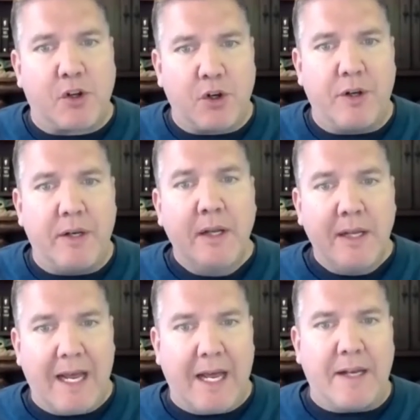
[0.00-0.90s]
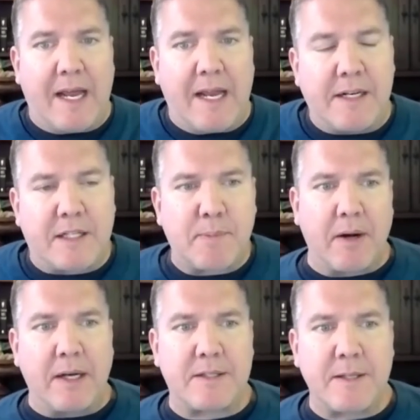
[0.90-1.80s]
good end-to-end
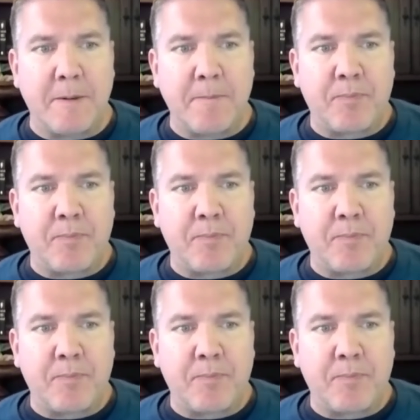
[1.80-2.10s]
experience